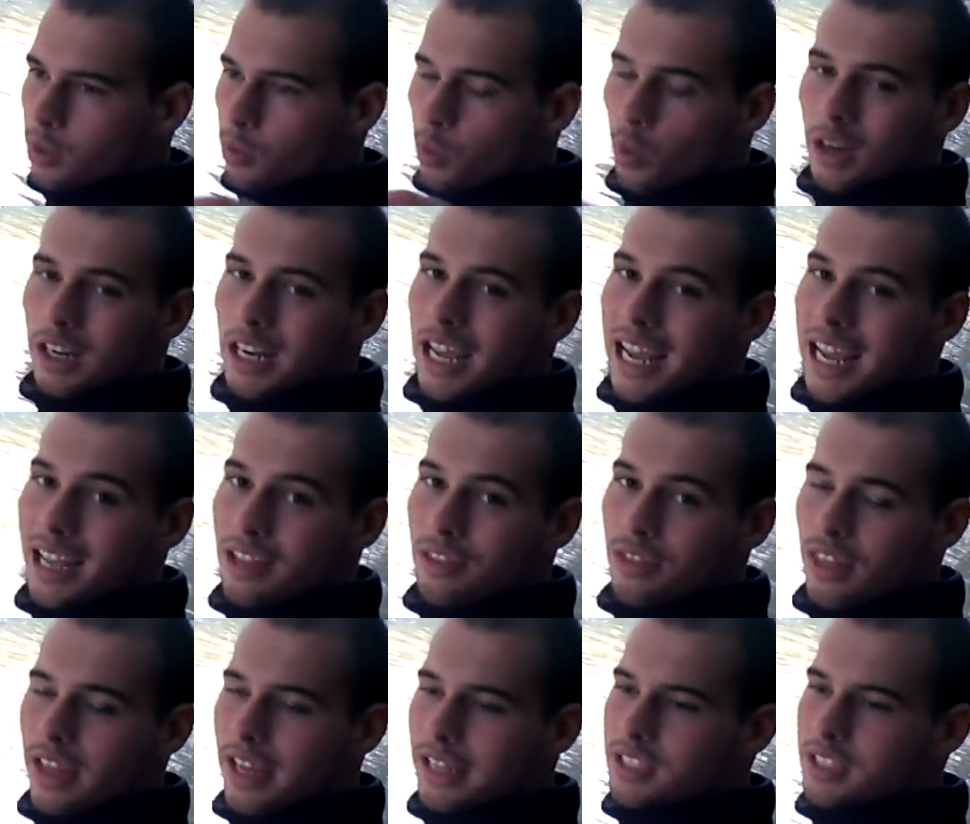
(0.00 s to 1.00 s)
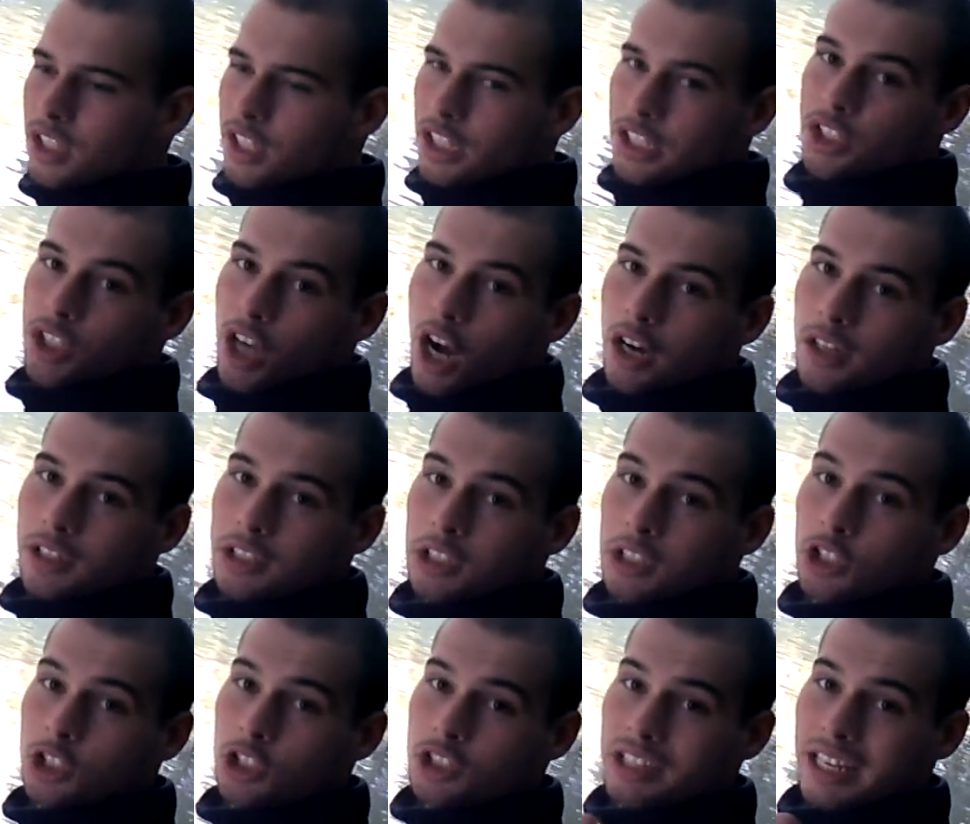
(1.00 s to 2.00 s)
With a 1/8, it's going to
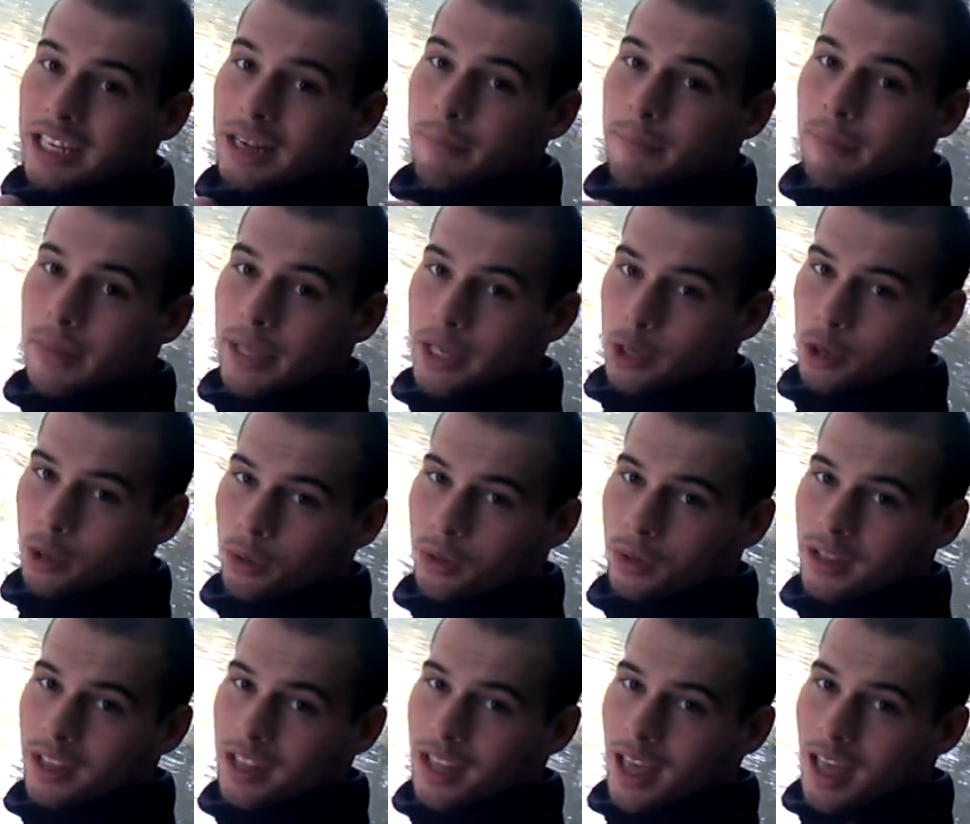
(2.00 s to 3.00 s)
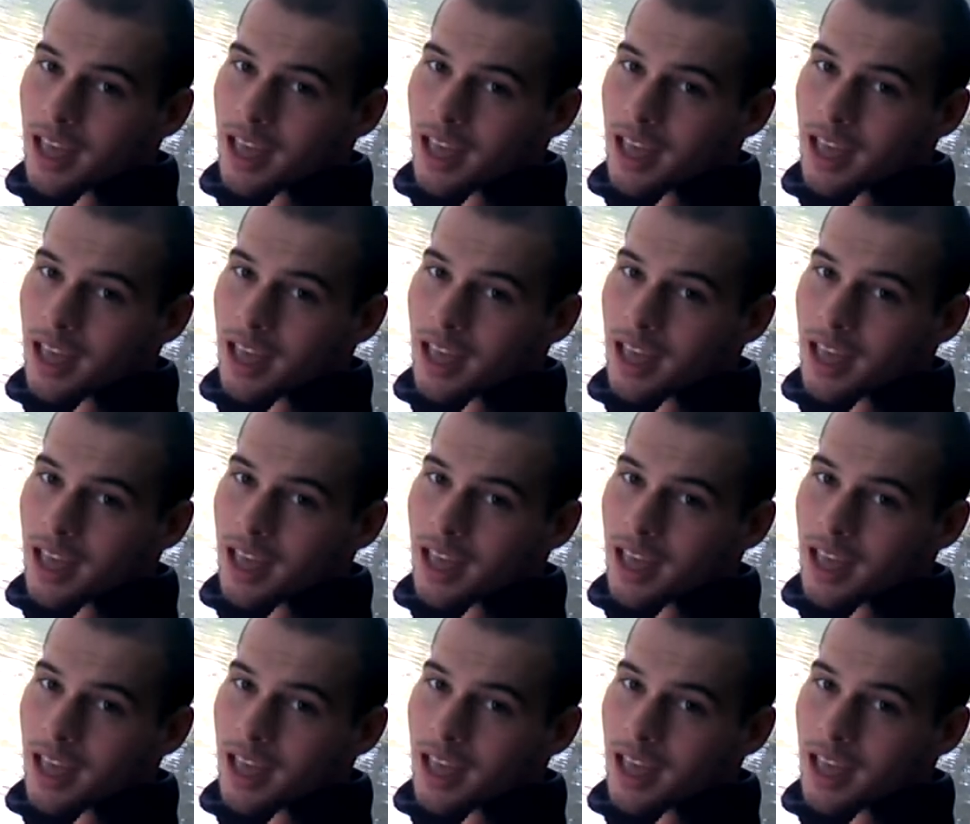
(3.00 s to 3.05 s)
dart just like minnow.